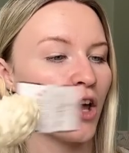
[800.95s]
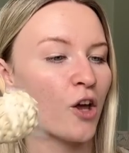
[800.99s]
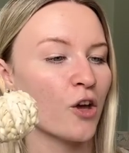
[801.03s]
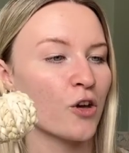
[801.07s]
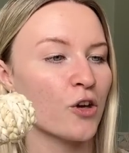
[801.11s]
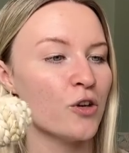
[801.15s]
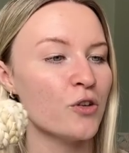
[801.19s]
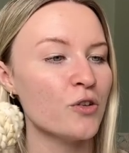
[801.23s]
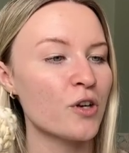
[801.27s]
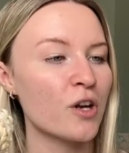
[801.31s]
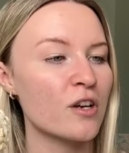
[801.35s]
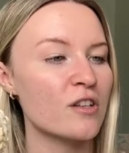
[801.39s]

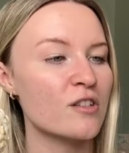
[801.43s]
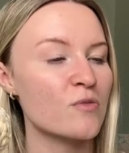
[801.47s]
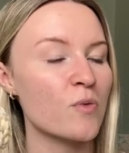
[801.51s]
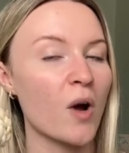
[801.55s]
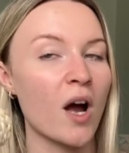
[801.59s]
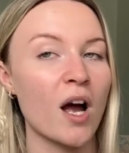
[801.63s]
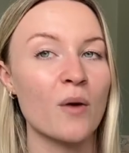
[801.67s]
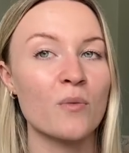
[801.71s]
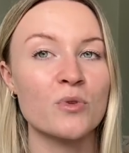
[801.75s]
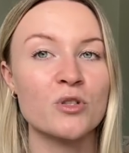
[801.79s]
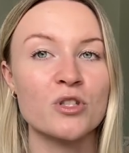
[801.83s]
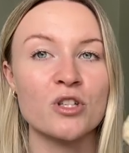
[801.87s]
Who knows what
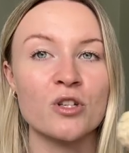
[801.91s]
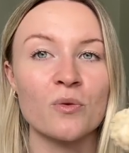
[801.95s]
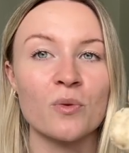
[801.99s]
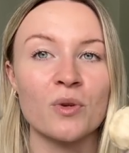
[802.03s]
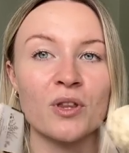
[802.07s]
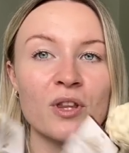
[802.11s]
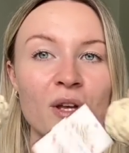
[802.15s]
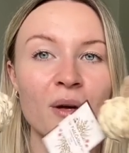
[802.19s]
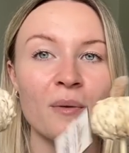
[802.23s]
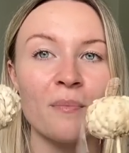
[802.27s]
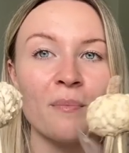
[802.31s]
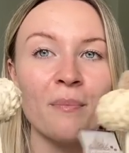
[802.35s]
I would do
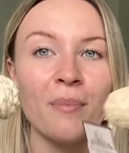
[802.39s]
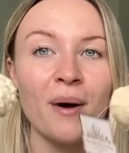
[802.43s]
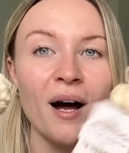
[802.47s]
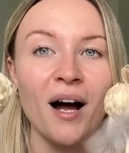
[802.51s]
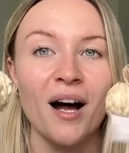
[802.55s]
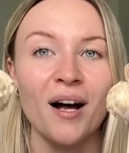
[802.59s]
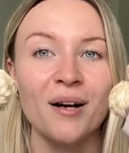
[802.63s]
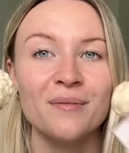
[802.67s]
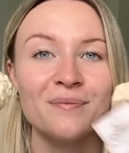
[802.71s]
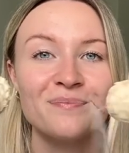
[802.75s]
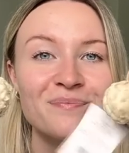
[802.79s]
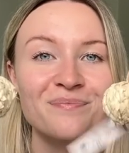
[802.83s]
with them,
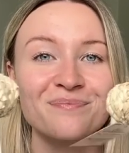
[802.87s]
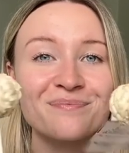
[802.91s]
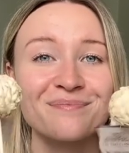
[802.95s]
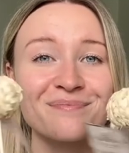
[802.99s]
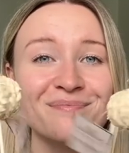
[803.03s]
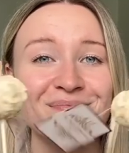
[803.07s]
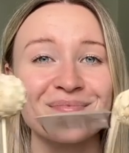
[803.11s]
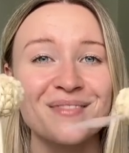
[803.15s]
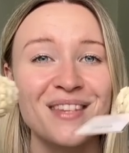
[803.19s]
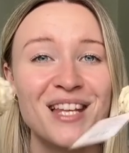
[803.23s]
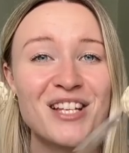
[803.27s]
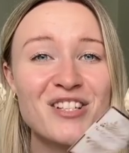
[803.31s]
but
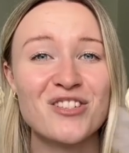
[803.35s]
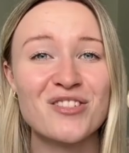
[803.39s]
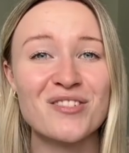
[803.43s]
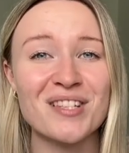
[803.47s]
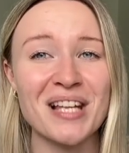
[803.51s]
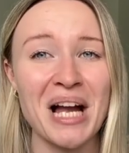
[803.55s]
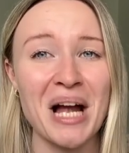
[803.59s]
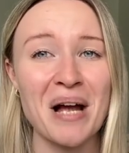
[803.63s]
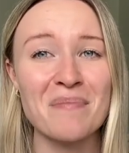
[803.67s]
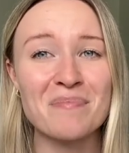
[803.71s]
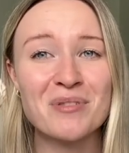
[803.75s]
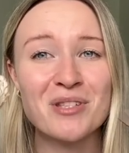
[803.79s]
they're just
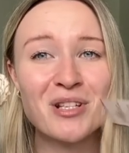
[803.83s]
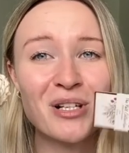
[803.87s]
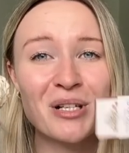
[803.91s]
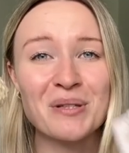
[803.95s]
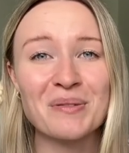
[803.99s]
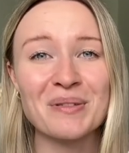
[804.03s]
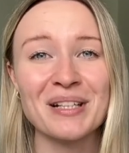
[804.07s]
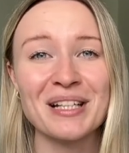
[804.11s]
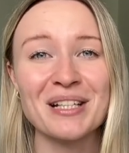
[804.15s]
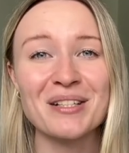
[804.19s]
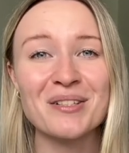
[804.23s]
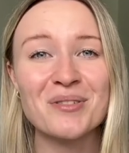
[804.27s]

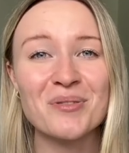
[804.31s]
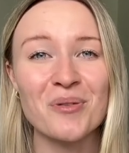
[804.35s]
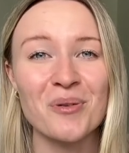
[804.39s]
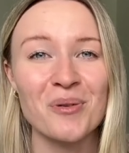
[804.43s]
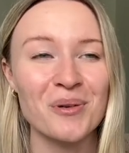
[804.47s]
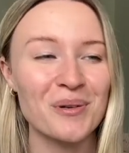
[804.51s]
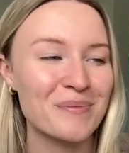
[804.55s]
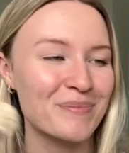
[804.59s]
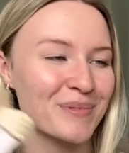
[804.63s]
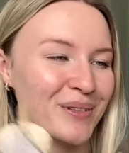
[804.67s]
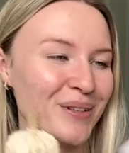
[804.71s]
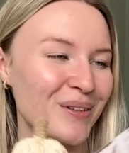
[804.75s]
absolutely
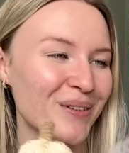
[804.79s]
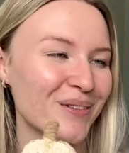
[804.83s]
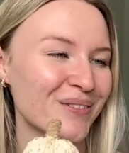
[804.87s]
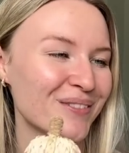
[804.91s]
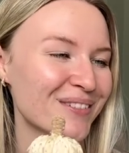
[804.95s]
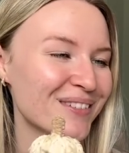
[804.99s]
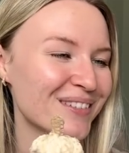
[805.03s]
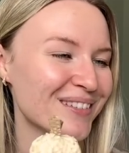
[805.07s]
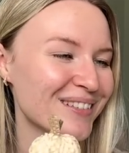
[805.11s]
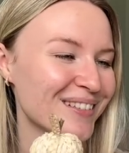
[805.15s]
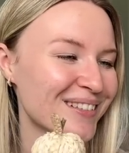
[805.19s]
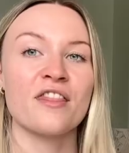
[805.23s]
adorable.